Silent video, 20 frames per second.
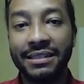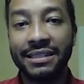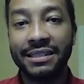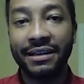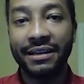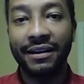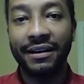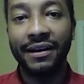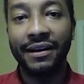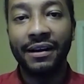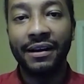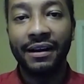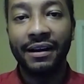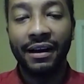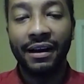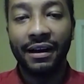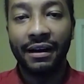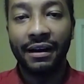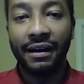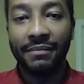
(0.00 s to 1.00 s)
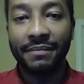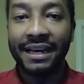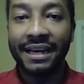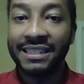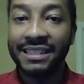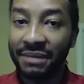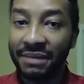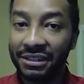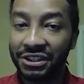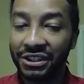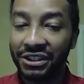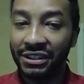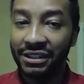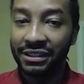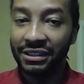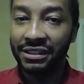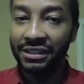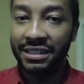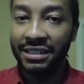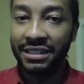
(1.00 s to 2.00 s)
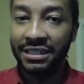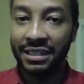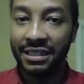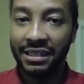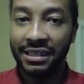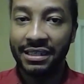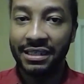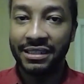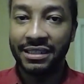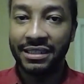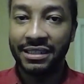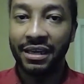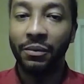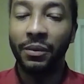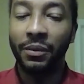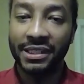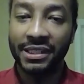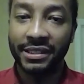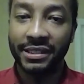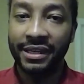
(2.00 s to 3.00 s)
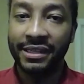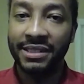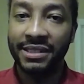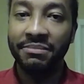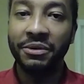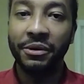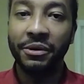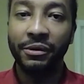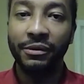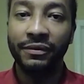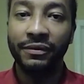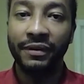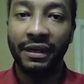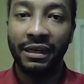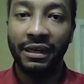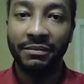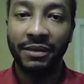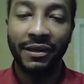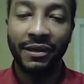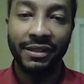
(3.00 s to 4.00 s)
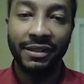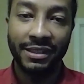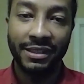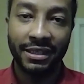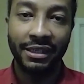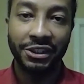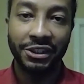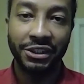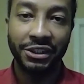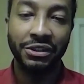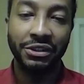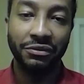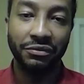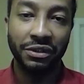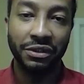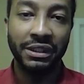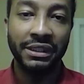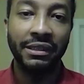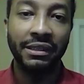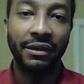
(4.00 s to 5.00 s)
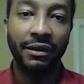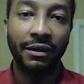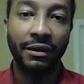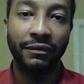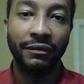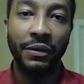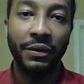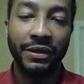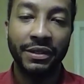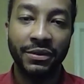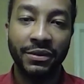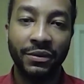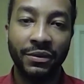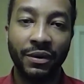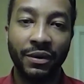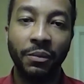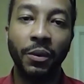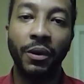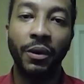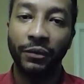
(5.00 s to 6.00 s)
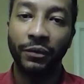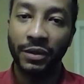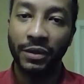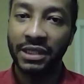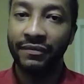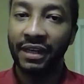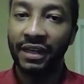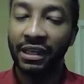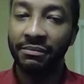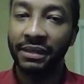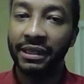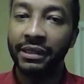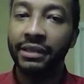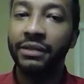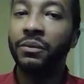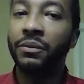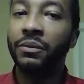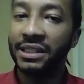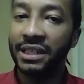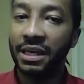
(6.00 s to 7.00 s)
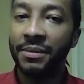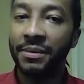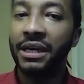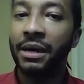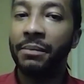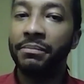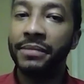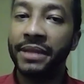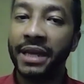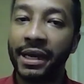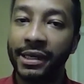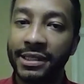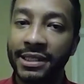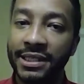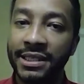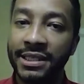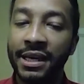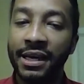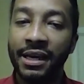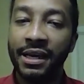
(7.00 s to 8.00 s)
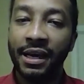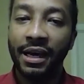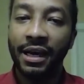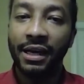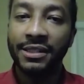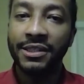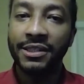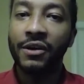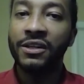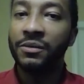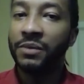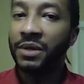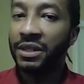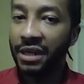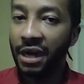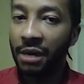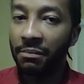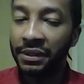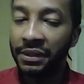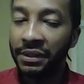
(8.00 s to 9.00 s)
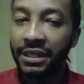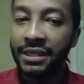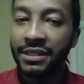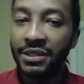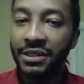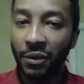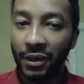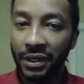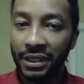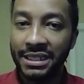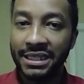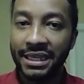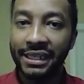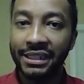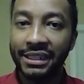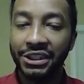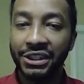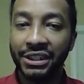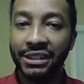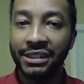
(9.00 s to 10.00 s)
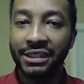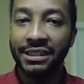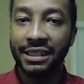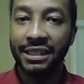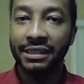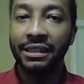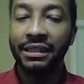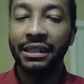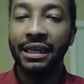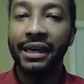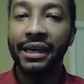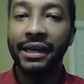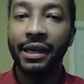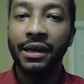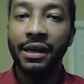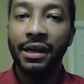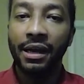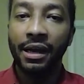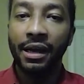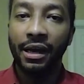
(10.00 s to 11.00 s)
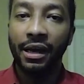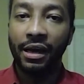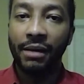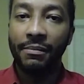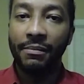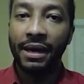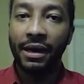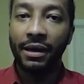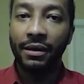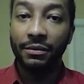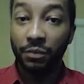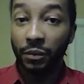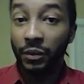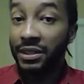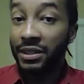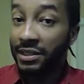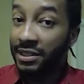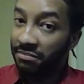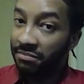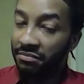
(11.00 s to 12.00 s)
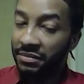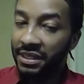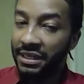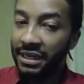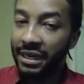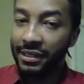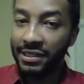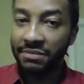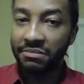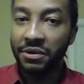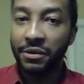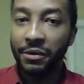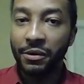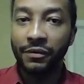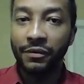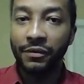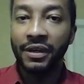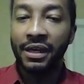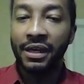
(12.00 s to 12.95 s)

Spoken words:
Center. As mentioned, this is What's the Next Move? Our discussions really are focused on workforce development and what's coming up next, talking with companies, organizations, and the like about what's the next move.